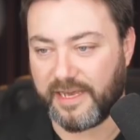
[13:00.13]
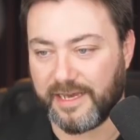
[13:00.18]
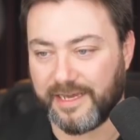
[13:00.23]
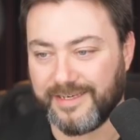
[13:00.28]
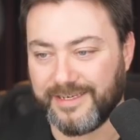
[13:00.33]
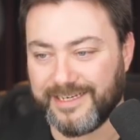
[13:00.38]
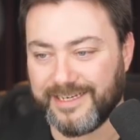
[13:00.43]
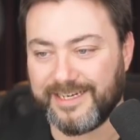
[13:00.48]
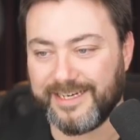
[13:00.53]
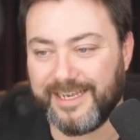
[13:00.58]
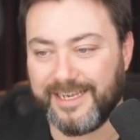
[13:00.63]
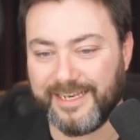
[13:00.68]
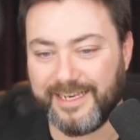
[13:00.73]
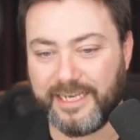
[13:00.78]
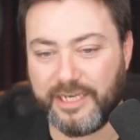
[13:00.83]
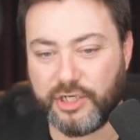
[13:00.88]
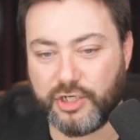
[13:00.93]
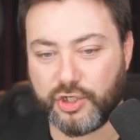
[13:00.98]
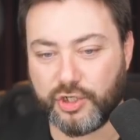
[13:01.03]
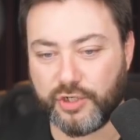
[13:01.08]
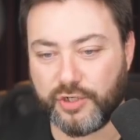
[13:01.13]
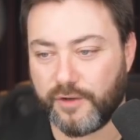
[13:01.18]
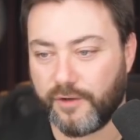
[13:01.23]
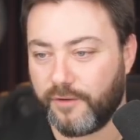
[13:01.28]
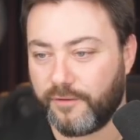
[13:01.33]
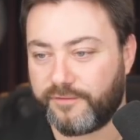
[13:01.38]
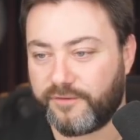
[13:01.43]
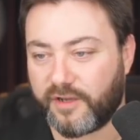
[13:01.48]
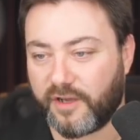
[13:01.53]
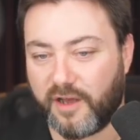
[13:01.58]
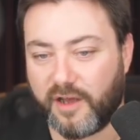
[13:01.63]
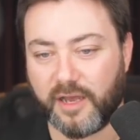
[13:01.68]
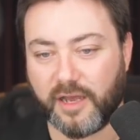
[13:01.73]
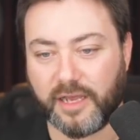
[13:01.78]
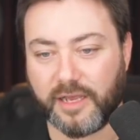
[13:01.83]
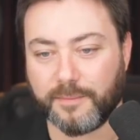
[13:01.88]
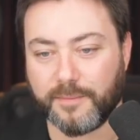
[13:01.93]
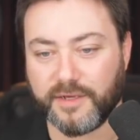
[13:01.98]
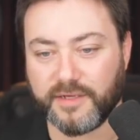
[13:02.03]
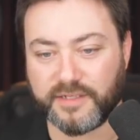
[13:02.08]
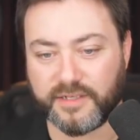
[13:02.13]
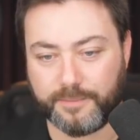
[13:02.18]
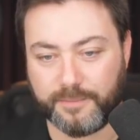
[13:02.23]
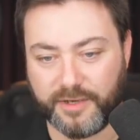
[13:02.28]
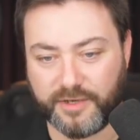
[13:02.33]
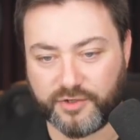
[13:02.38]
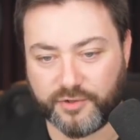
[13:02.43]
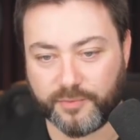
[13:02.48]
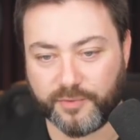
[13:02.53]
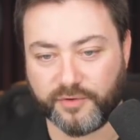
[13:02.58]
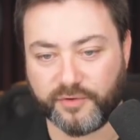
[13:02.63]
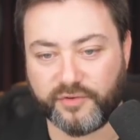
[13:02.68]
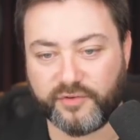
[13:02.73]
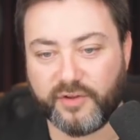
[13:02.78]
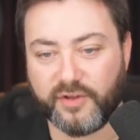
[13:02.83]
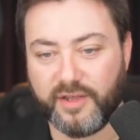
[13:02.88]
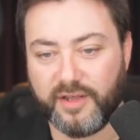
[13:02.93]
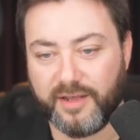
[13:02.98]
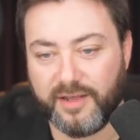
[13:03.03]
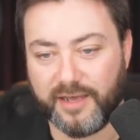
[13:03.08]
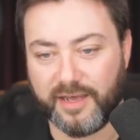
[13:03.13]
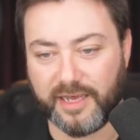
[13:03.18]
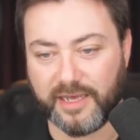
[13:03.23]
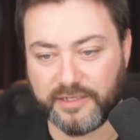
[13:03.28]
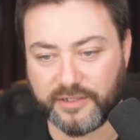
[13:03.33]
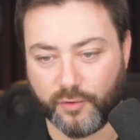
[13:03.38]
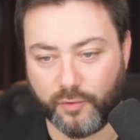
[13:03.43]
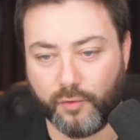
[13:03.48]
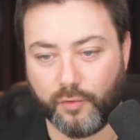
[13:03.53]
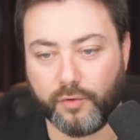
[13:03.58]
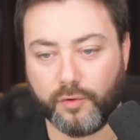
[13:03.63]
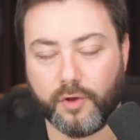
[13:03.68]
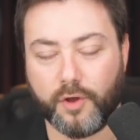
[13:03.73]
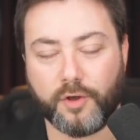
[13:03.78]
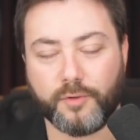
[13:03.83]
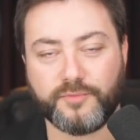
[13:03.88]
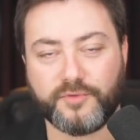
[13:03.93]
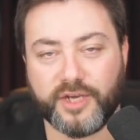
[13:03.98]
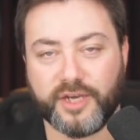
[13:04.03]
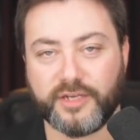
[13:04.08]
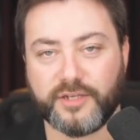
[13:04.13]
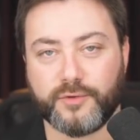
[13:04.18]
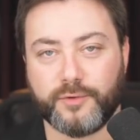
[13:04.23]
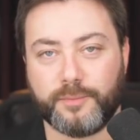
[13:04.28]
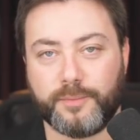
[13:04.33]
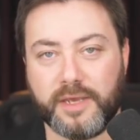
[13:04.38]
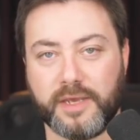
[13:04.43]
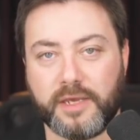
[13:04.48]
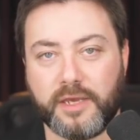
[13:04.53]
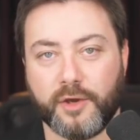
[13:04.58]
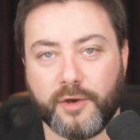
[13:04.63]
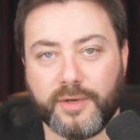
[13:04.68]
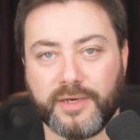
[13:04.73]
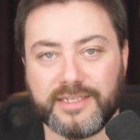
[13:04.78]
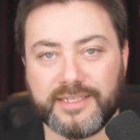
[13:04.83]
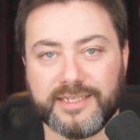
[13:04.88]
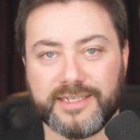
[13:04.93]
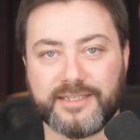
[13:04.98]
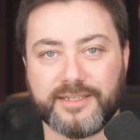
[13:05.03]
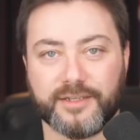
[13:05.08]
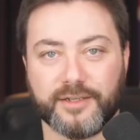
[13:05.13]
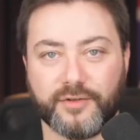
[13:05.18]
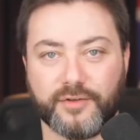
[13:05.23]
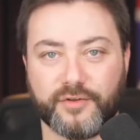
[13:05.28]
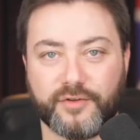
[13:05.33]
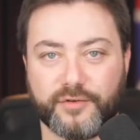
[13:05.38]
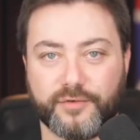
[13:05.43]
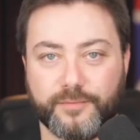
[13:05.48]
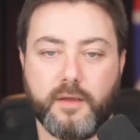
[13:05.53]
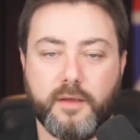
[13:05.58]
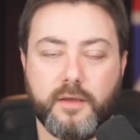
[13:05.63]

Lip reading: annihilation of time as a measurement, as all objects would be coexistent.